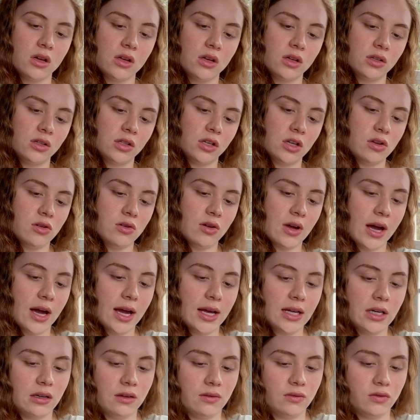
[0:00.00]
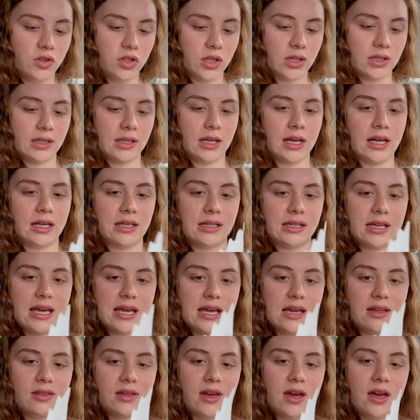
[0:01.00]
So you kind of just like
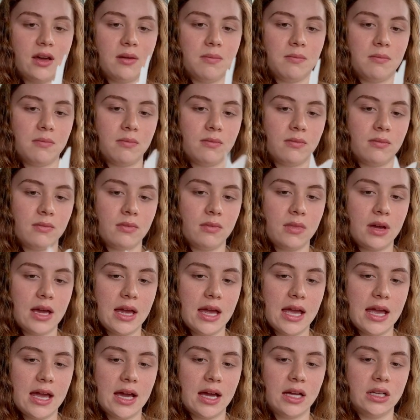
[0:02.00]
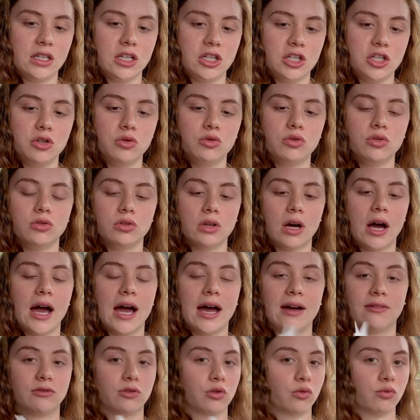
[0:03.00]
take them, and you do not
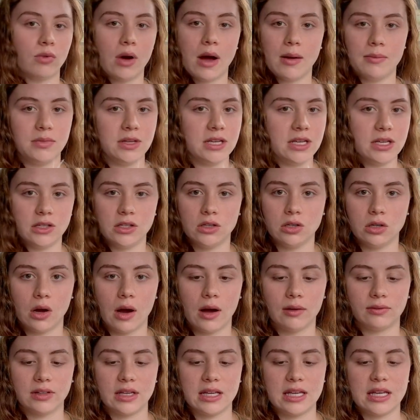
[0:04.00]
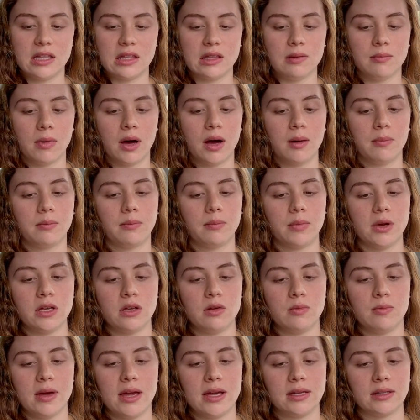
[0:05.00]
have to rub these, you don't have to heat them up, but
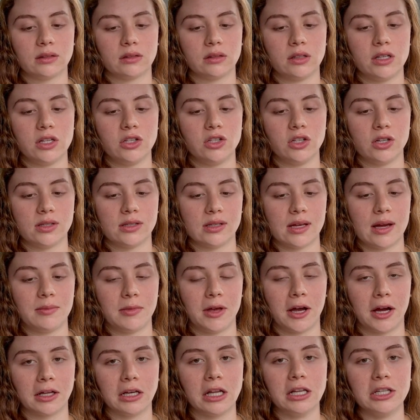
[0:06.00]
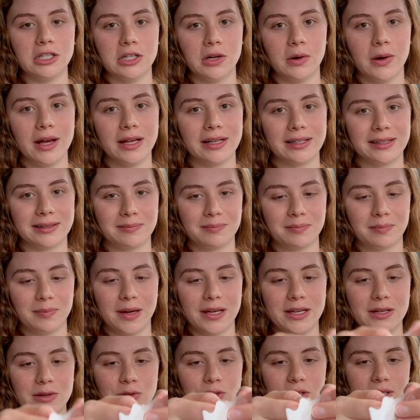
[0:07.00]
you basically just, I'm not gonna do it,
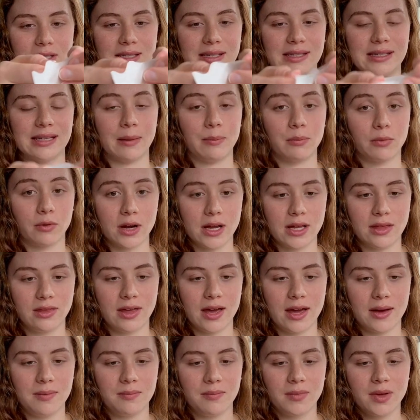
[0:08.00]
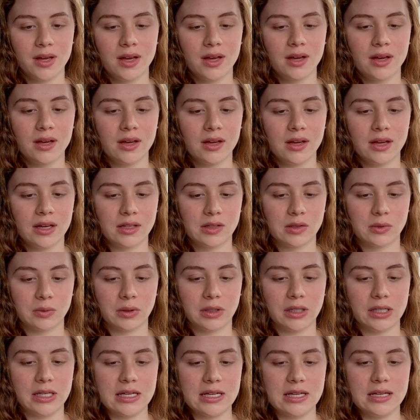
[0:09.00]
but you just separate them. It's
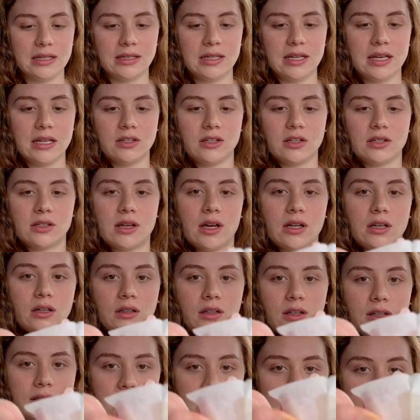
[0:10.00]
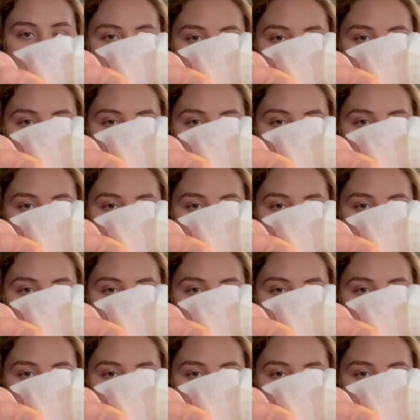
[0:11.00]
really easy, it just kind of looks like